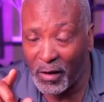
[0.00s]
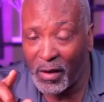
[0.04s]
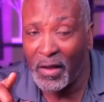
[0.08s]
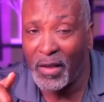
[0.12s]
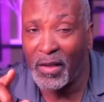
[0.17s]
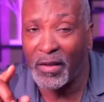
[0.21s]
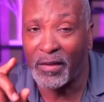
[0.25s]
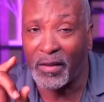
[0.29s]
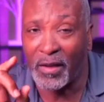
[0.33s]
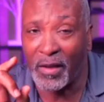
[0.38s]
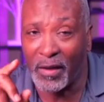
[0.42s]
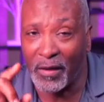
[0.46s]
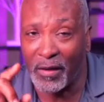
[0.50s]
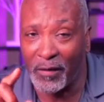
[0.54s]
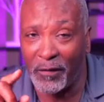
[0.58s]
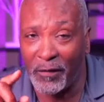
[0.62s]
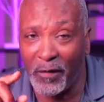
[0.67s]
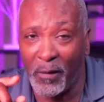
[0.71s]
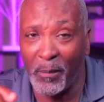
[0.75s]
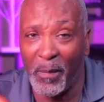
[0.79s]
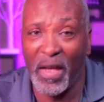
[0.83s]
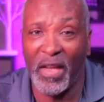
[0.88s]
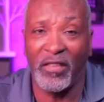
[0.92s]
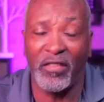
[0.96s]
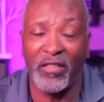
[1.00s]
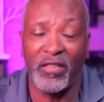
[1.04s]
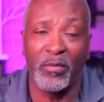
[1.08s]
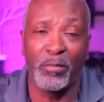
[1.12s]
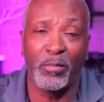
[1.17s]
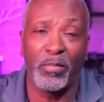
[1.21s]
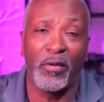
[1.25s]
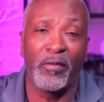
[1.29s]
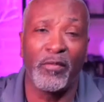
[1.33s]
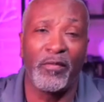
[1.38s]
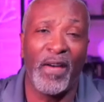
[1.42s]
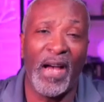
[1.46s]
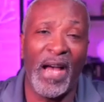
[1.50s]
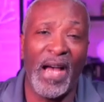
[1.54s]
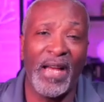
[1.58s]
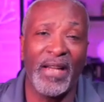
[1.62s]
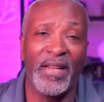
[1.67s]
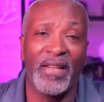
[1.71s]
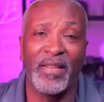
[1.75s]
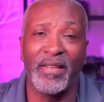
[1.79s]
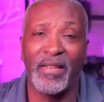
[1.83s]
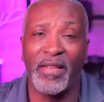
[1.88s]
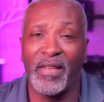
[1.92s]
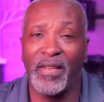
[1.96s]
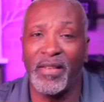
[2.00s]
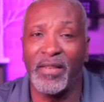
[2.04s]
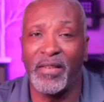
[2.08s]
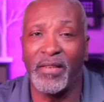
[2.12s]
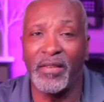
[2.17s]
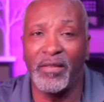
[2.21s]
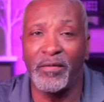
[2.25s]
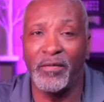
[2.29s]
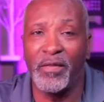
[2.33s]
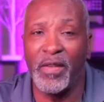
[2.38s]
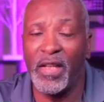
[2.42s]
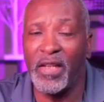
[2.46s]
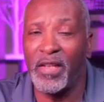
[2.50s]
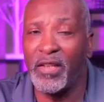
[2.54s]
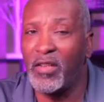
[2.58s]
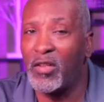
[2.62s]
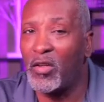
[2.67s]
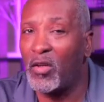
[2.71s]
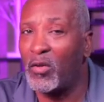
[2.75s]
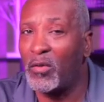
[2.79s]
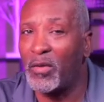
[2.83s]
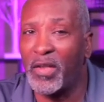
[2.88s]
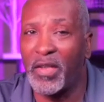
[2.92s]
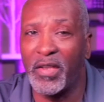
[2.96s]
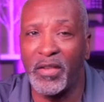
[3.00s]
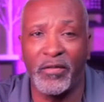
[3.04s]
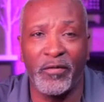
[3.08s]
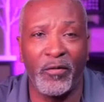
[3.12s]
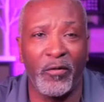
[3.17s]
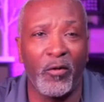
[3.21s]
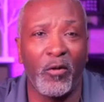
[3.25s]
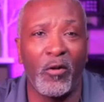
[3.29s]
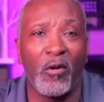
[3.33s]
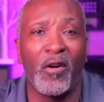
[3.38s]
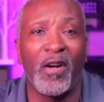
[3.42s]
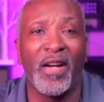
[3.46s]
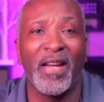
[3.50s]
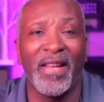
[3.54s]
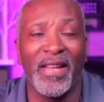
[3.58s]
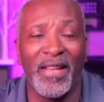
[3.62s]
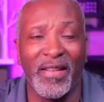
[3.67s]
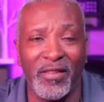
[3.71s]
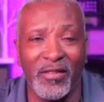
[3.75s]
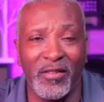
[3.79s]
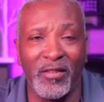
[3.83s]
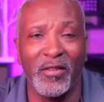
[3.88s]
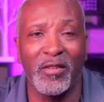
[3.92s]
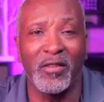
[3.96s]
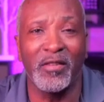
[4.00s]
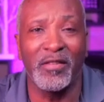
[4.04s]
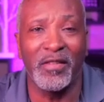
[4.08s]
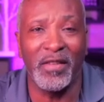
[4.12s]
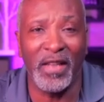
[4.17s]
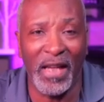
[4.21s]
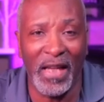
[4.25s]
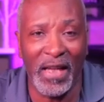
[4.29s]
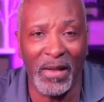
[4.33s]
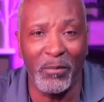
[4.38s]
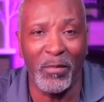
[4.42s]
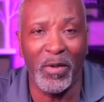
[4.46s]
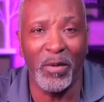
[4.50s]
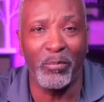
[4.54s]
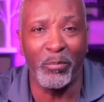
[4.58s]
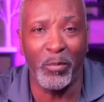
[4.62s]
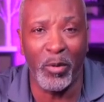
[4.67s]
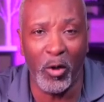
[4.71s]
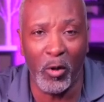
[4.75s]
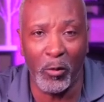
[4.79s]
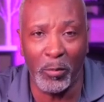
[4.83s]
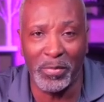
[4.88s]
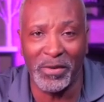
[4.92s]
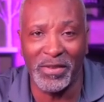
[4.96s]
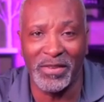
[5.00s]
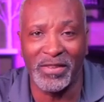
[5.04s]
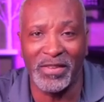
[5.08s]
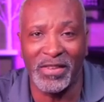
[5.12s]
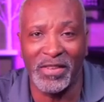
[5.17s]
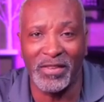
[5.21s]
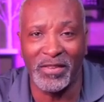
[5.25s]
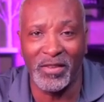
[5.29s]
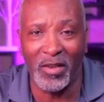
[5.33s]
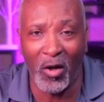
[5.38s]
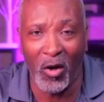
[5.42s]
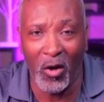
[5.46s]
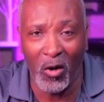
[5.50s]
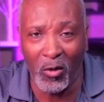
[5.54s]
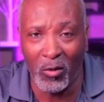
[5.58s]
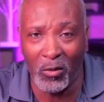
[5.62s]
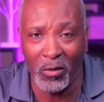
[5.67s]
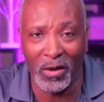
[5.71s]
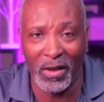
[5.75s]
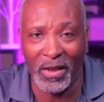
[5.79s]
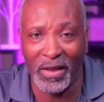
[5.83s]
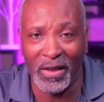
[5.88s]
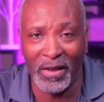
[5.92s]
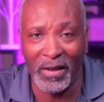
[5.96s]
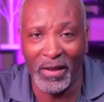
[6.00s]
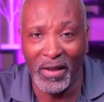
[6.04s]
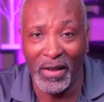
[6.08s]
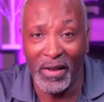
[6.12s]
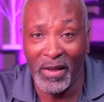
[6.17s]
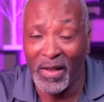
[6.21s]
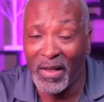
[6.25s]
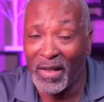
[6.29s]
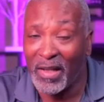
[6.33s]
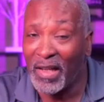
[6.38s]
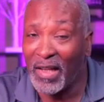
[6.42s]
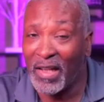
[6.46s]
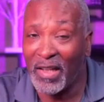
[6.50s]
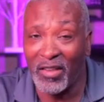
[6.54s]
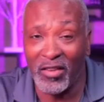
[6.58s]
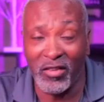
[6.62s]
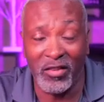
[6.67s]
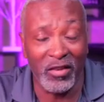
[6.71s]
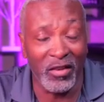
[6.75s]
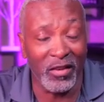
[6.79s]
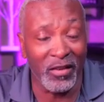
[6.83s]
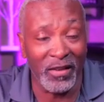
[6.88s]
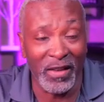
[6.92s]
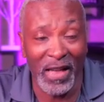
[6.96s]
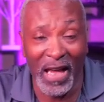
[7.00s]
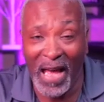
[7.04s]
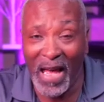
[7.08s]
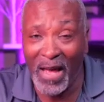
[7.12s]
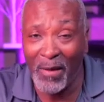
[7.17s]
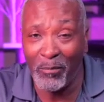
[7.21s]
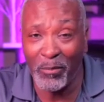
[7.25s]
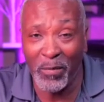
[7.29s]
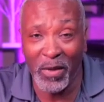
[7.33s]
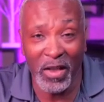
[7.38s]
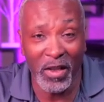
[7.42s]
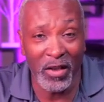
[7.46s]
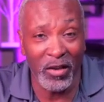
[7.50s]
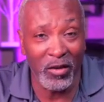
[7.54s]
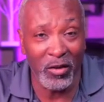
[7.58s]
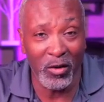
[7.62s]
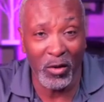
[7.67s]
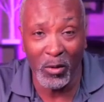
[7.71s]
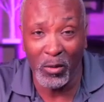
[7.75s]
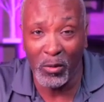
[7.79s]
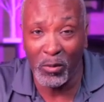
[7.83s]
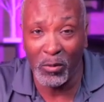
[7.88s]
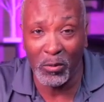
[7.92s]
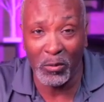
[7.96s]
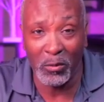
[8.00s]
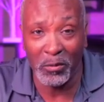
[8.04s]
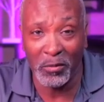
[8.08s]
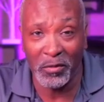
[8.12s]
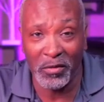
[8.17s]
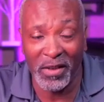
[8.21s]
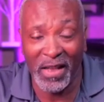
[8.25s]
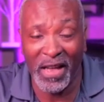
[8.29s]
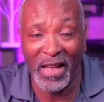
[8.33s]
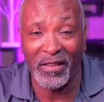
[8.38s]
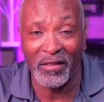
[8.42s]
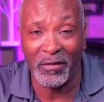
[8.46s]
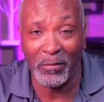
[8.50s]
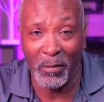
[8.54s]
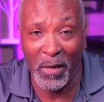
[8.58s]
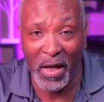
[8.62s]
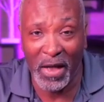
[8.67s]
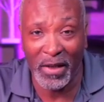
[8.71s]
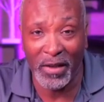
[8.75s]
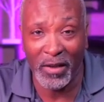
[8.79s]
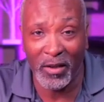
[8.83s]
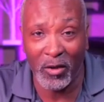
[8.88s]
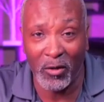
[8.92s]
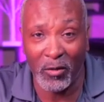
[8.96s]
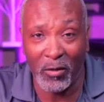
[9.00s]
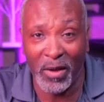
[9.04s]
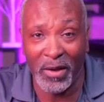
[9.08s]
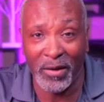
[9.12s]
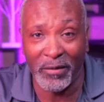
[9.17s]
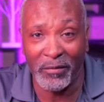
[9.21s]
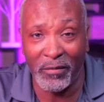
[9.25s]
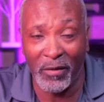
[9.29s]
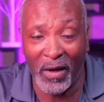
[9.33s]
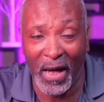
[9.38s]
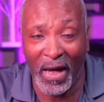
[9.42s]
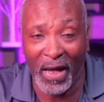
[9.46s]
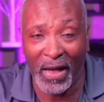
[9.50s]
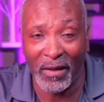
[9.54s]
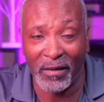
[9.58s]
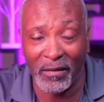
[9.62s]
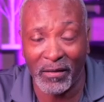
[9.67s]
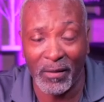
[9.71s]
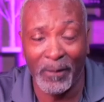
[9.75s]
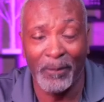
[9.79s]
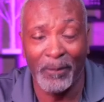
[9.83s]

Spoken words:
The information provided in this video is for entertainment purposes only and should not be used as medical advice.